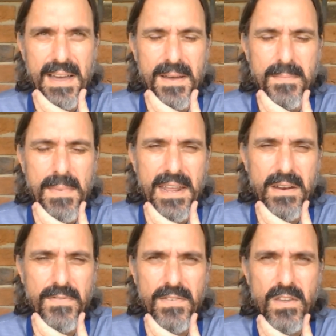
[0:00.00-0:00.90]
made
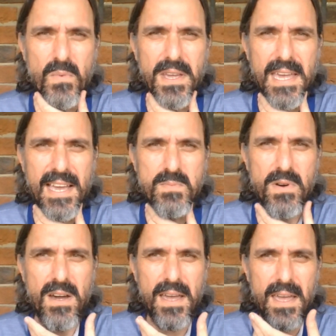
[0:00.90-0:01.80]
it a 50 ring gauge
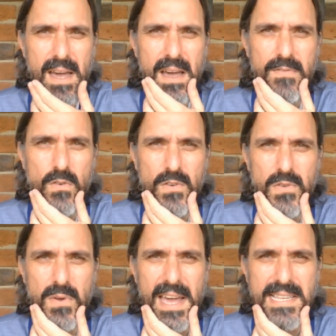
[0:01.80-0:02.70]
by 4
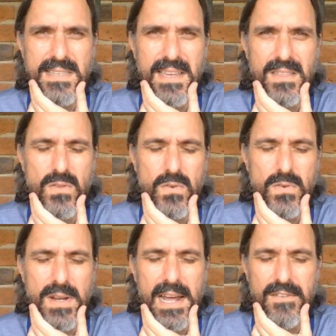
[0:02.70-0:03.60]
3/8 length,
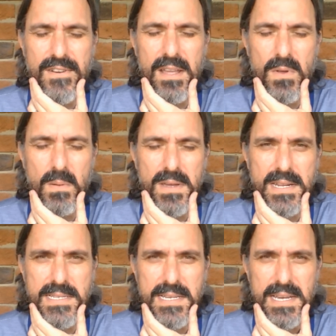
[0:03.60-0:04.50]
or 110
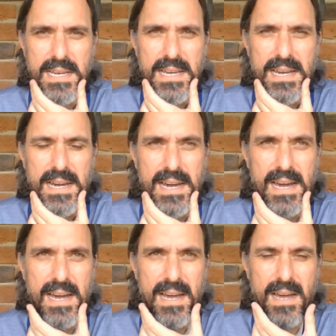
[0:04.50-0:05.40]
millimeters,
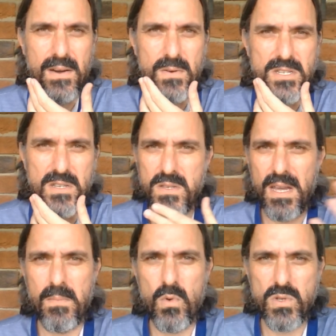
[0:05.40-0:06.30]
which is
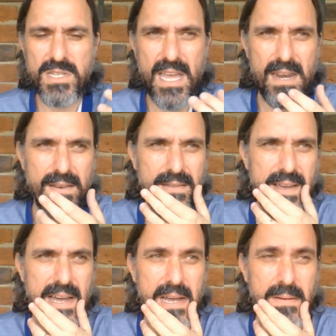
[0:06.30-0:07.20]
more standard.
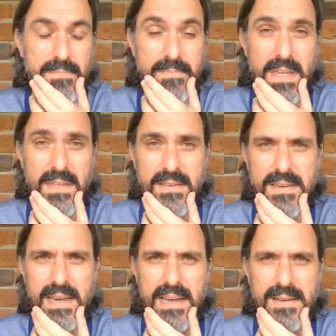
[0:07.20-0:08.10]
I think
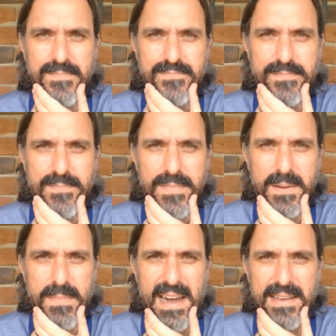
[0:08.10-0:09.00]

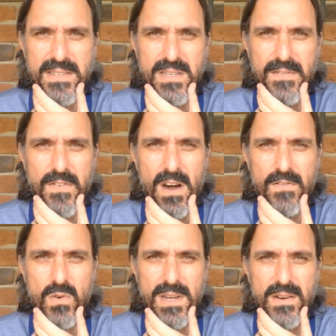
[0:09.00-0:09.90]
Partagas
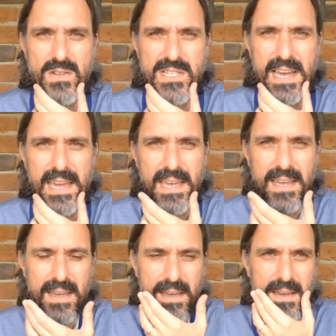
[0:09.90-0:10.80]
D5 or Keto Say
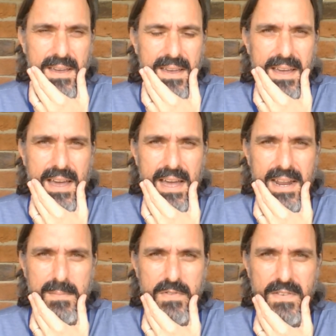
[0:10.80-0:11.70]

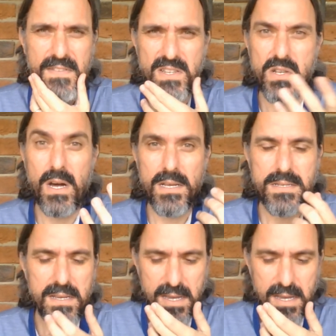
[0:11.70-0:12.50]
number 50 size.